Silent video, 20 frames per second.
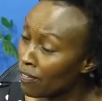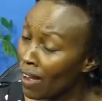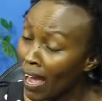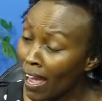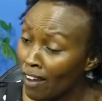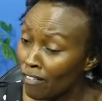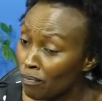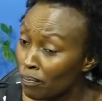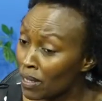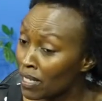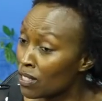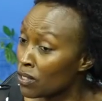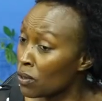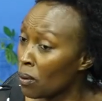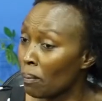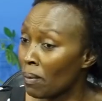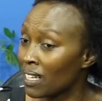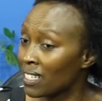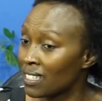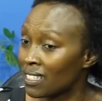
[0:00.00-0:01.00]
I have picked so
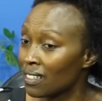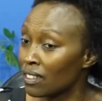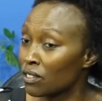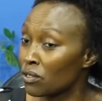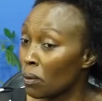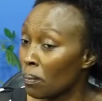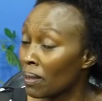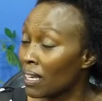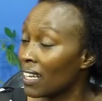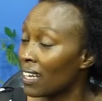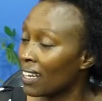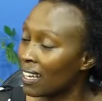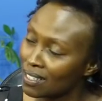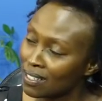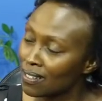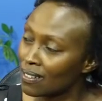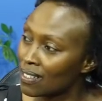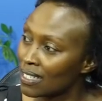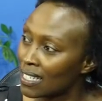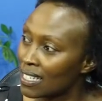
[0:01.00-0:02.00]
many
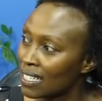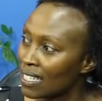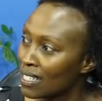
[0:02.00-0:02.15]
lessons in